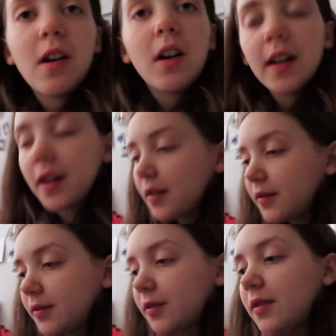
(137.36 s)
on a
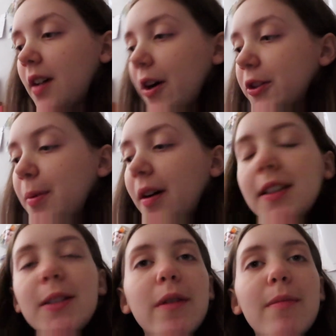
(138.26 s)
house
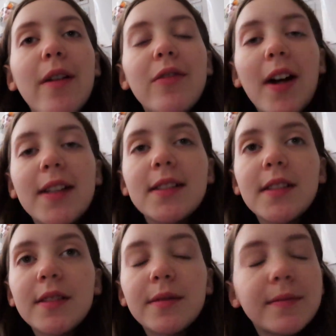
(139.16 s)
party with my friends